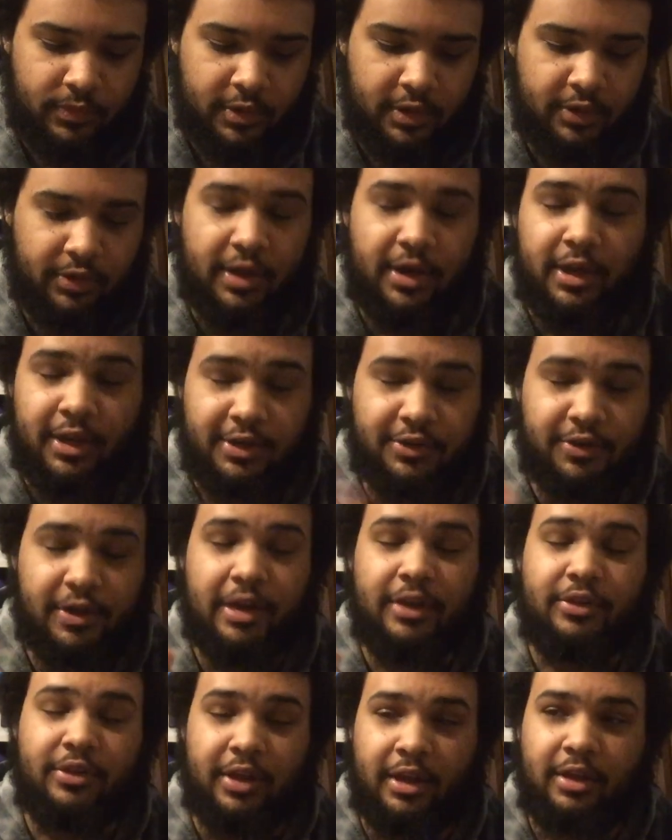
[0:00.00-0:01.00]
And then
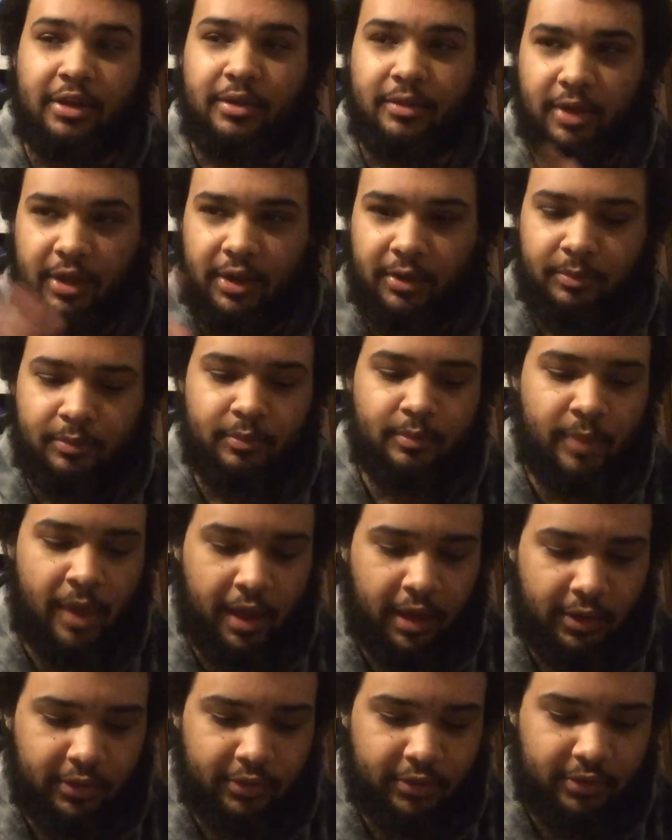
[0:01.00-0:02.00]
he
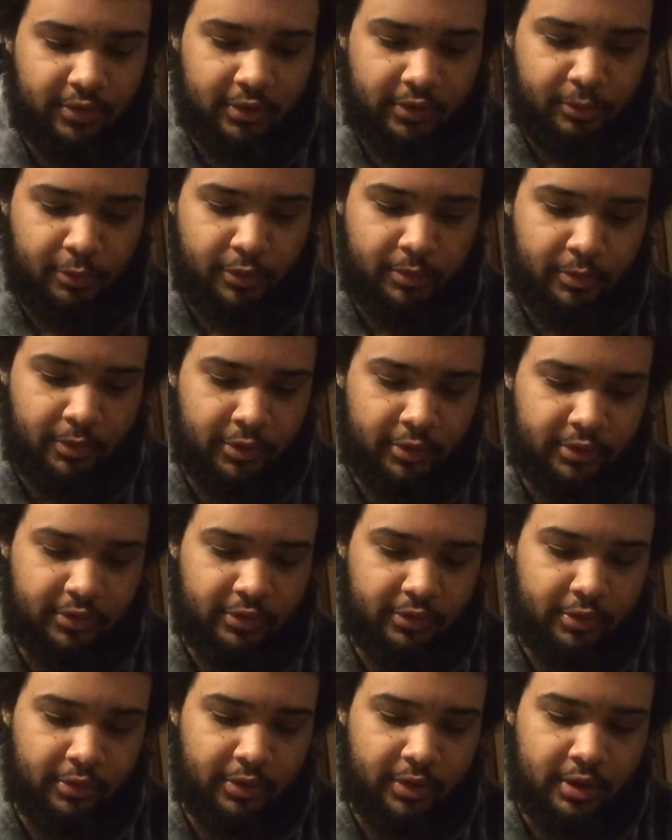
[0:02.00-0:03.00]
makes Smart Mark
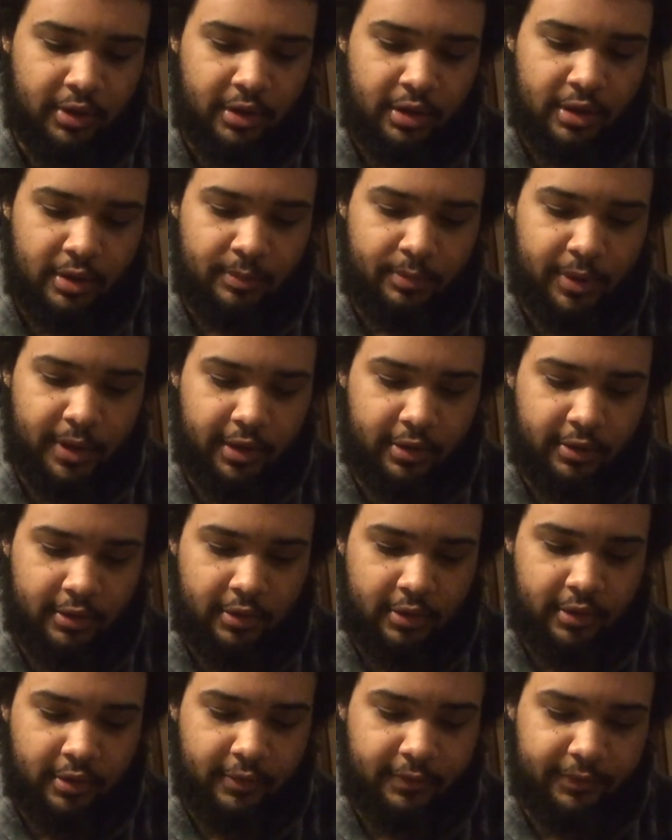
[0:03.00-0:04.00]
Sterling back
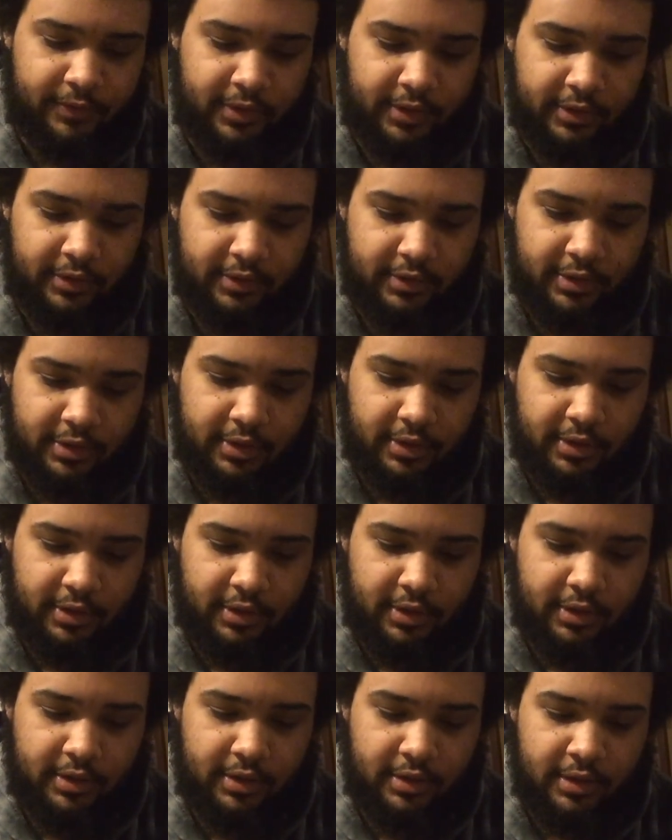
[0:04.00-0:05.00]
off. Dun dun dun
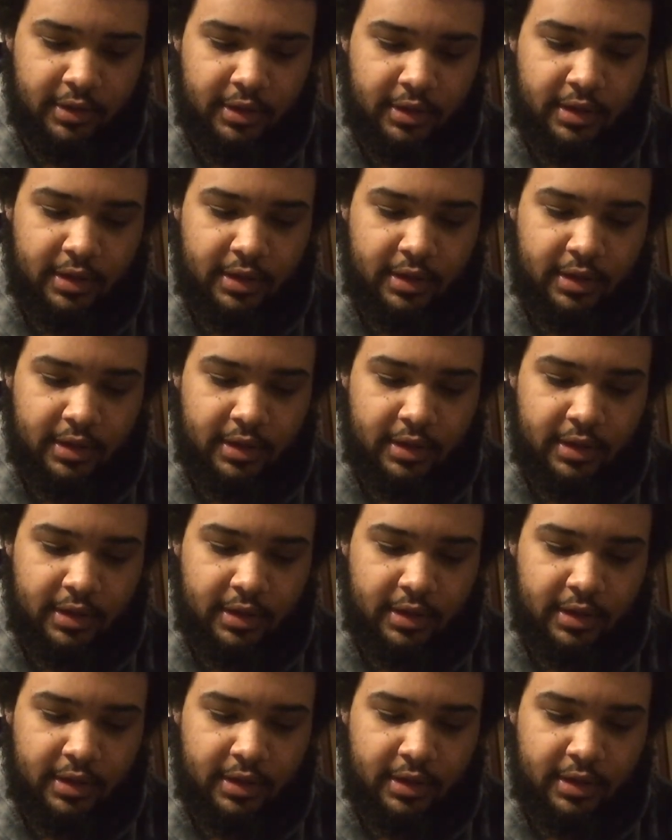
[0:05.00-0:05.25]
dun.